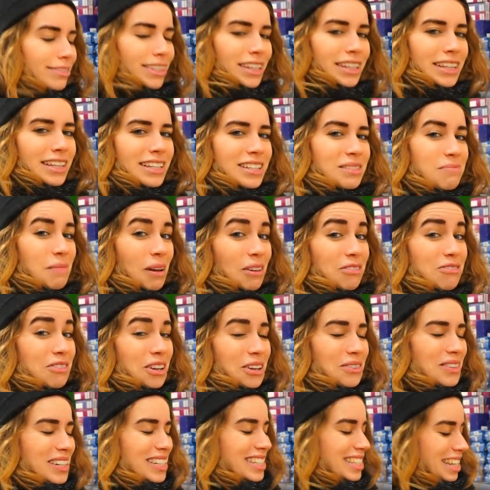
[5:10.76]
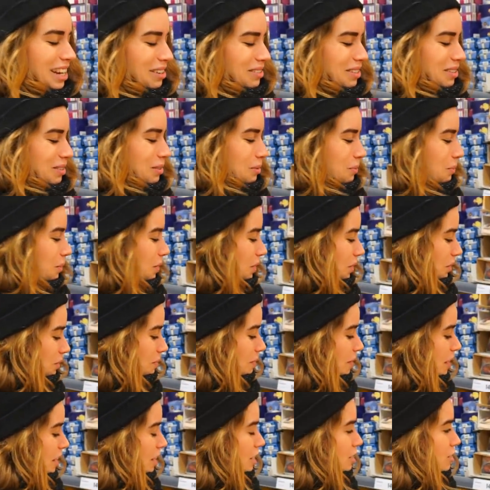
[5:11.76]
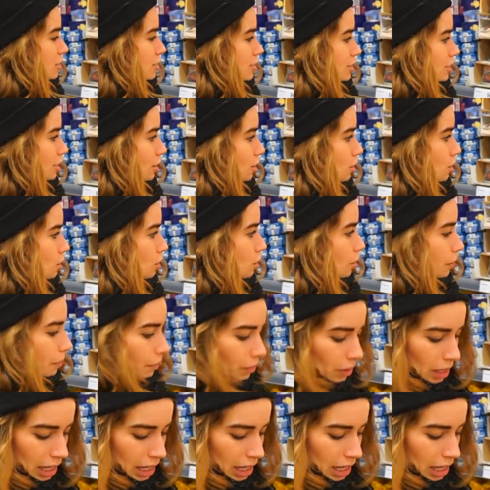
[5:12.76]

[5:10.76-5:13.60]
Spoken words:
This is my favorite sound in the world. So